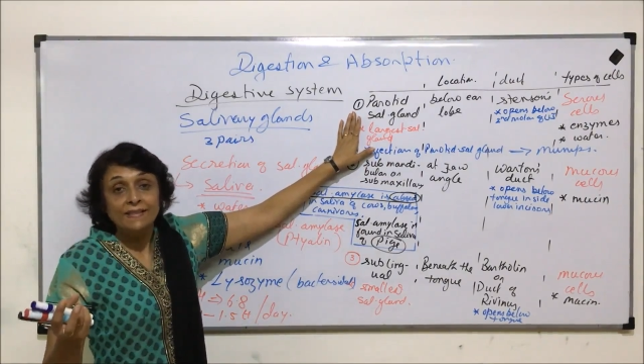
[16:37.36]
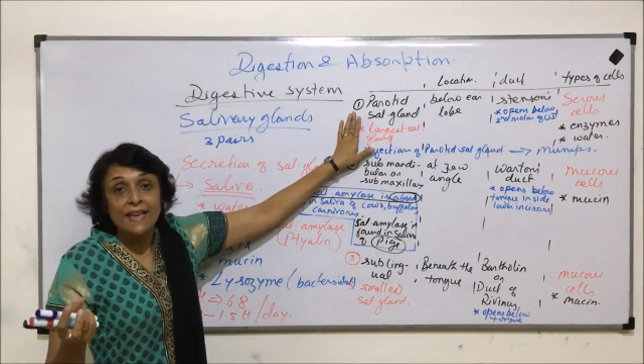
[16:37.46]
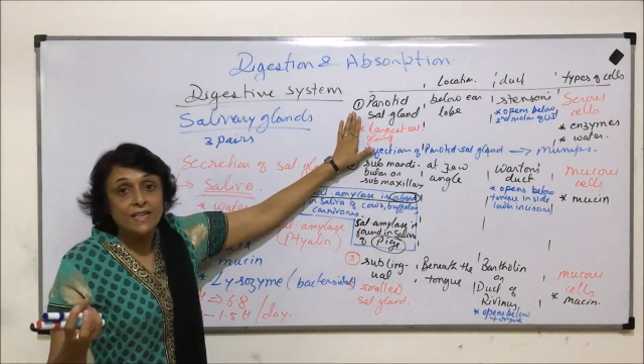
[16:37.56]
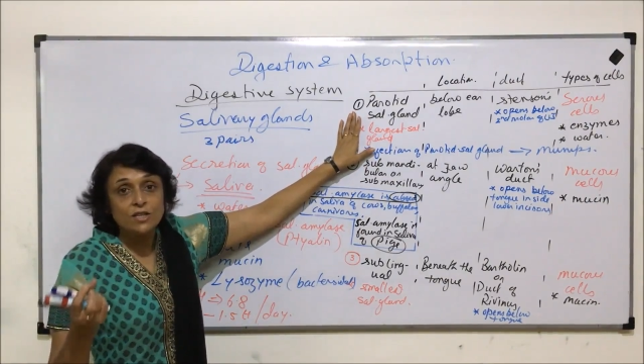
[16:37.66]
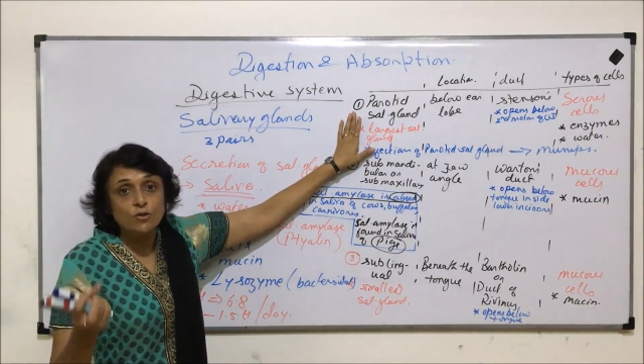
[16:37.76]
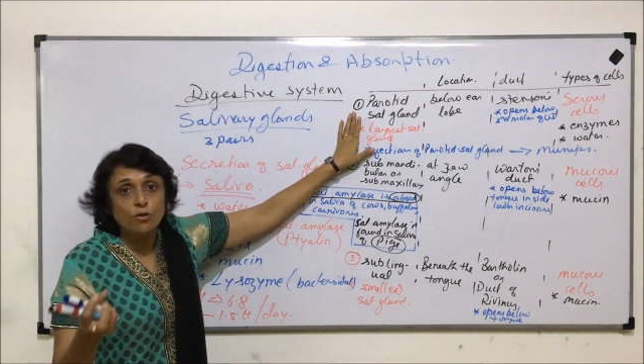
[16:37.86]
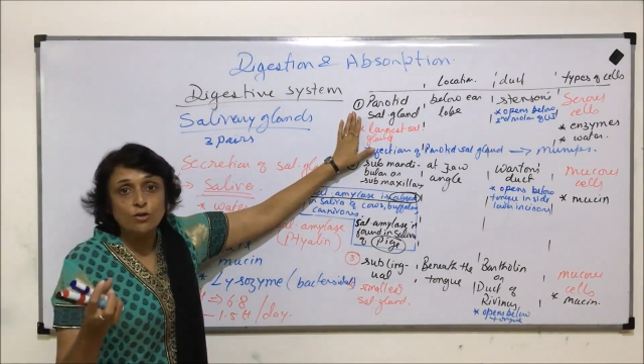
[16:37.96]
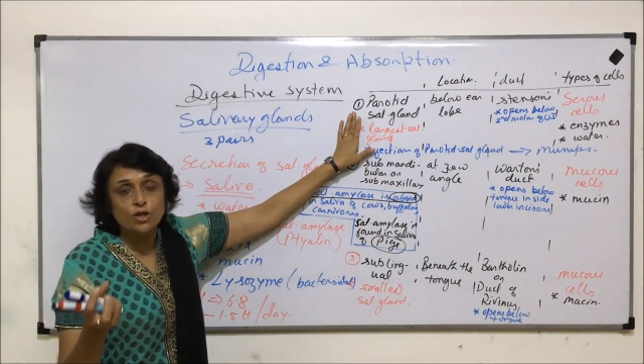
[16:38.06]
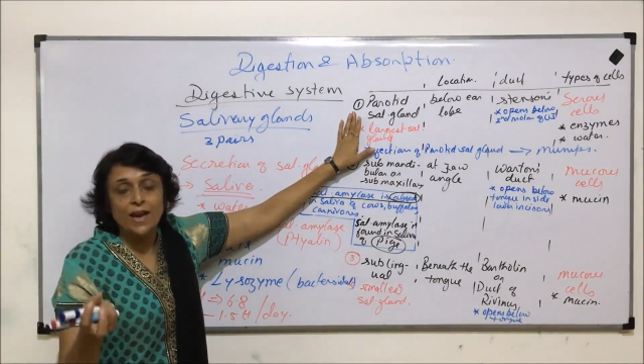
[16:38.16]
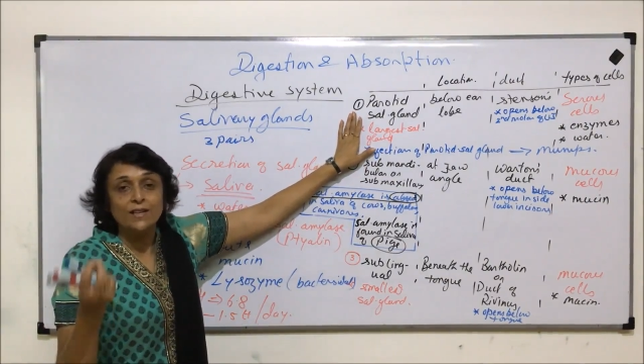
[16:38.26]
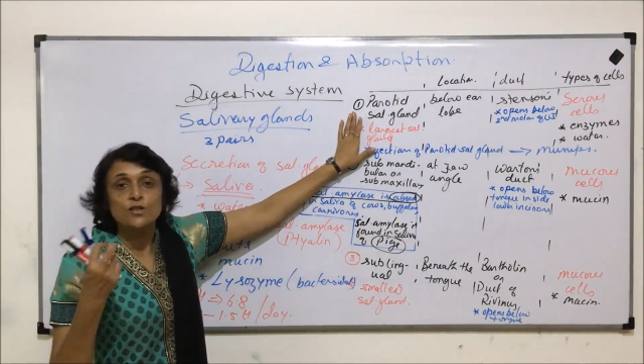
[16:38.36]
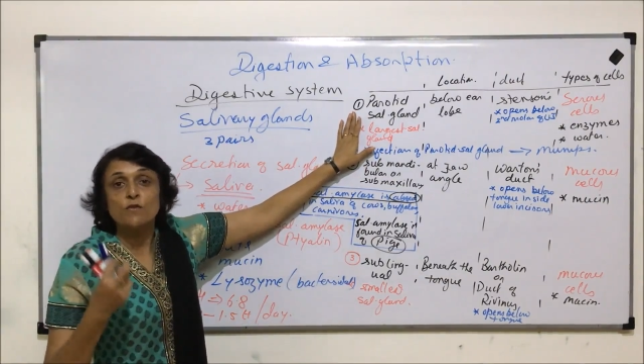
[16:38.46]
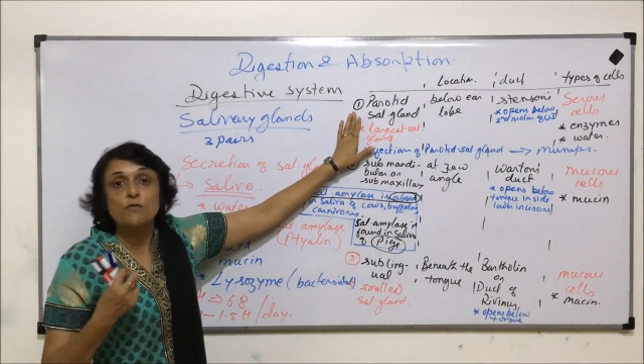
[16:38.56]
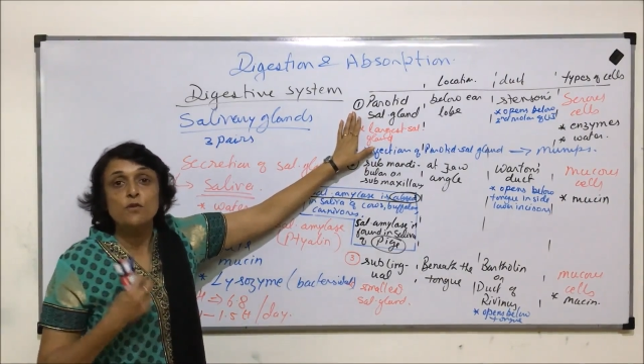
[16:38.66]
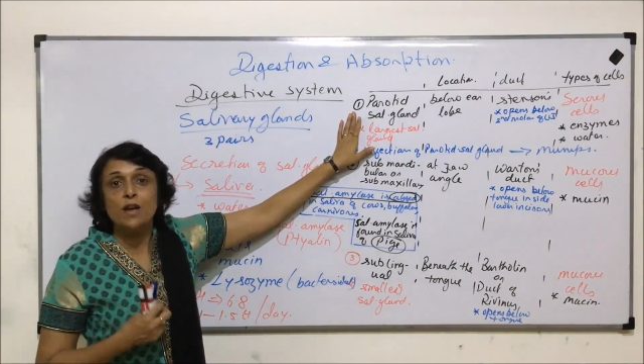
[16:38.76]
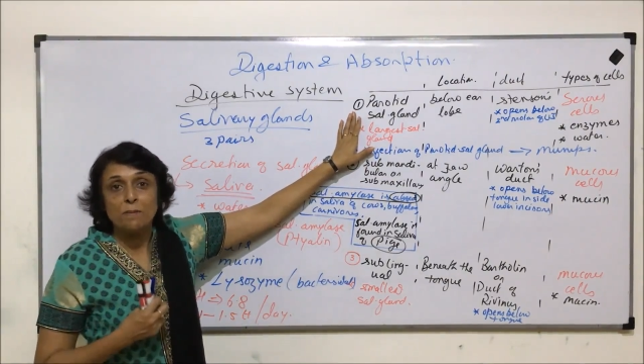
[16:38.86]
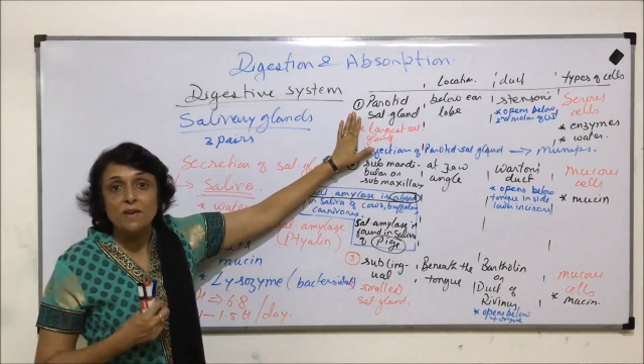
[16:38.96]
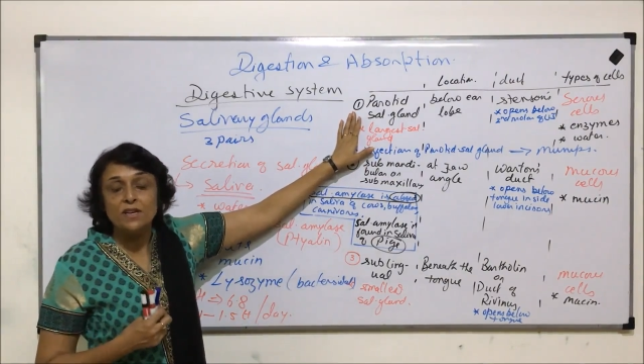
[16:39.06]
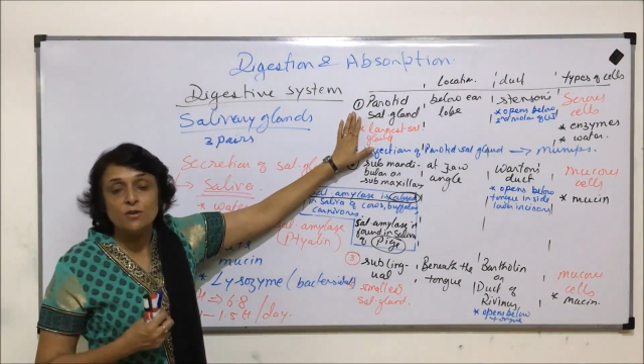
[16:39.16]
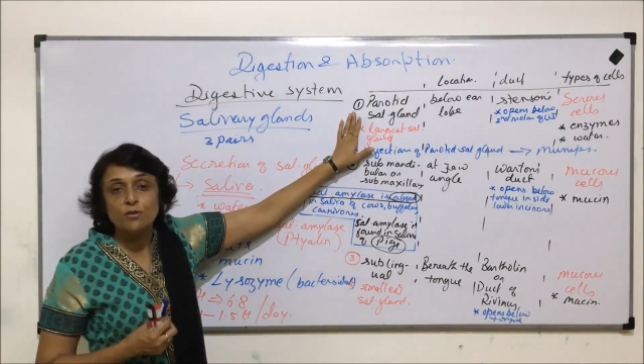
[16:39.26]
there is no chance of food
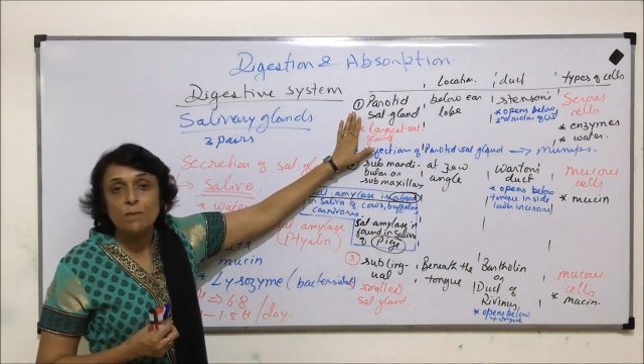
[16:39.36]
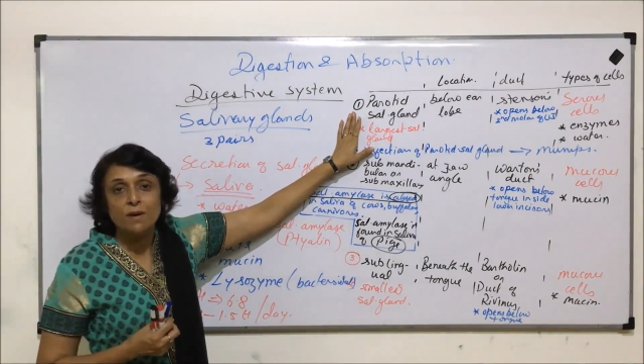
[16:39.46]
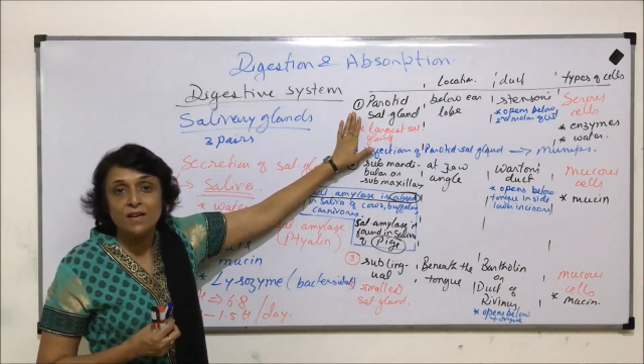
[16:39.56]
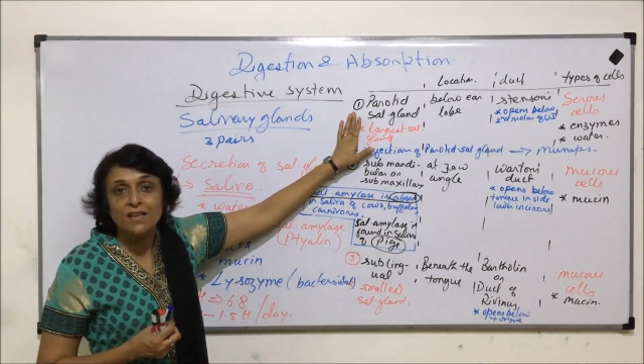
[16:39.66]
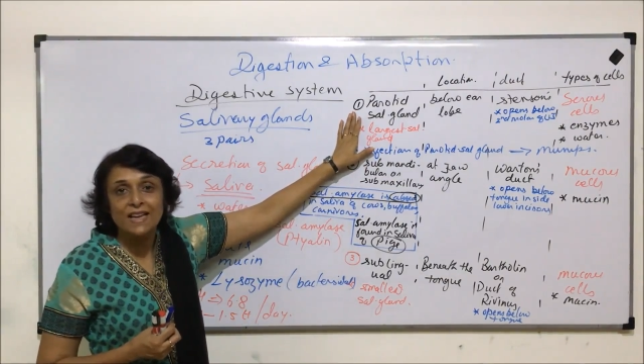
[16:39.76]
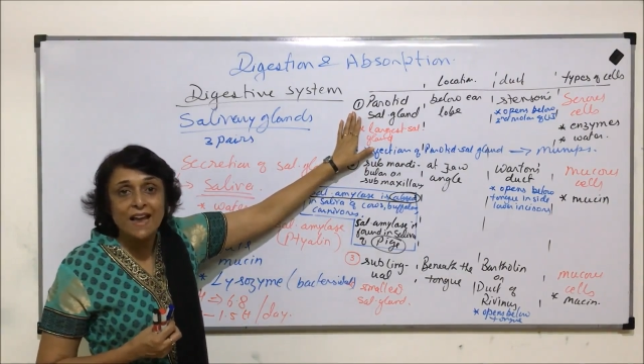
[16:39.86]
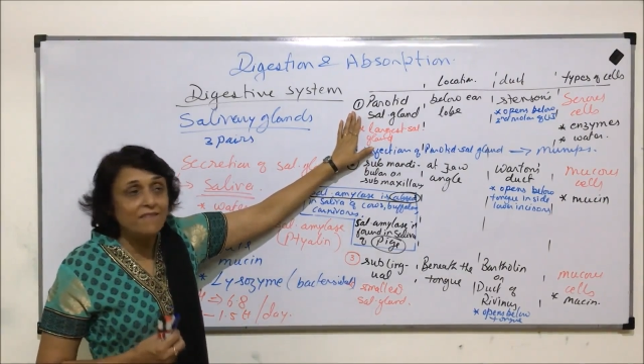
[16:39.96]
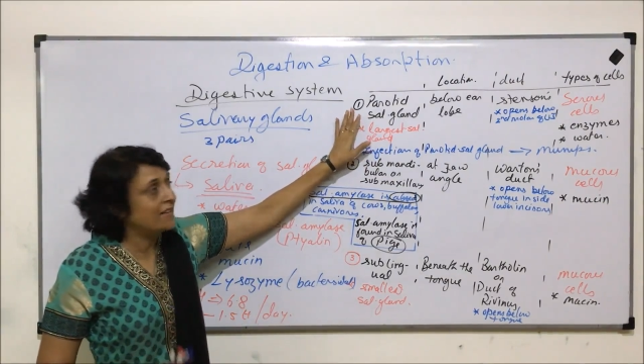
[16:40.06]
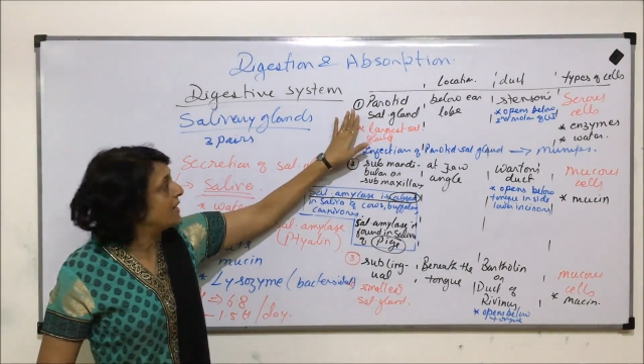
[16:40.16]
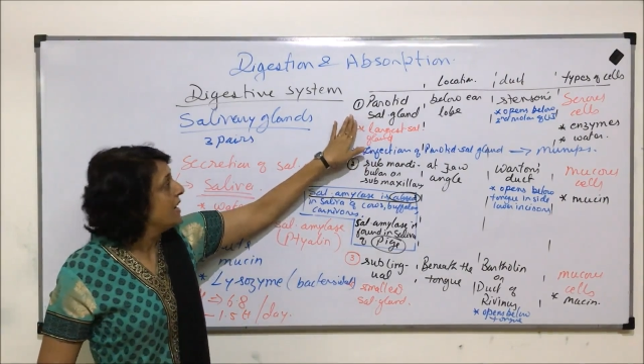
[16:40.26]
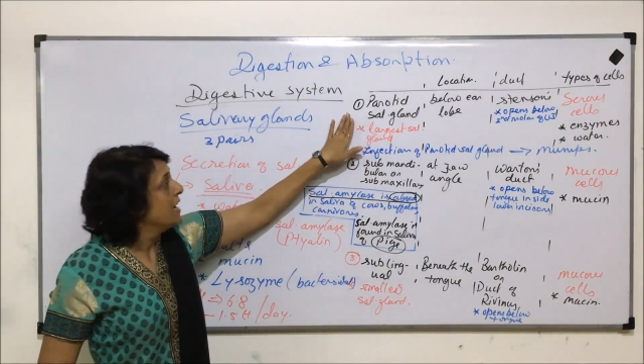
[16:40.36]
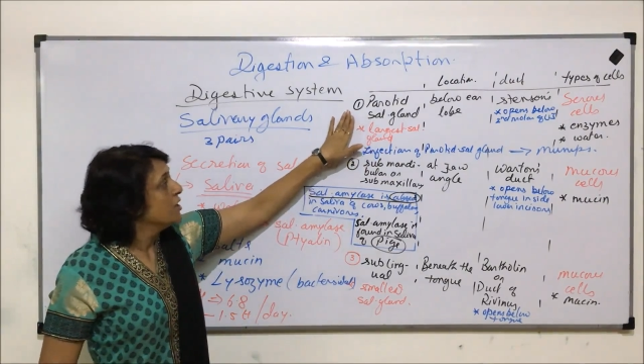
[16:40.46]
coming into the buccal cavity.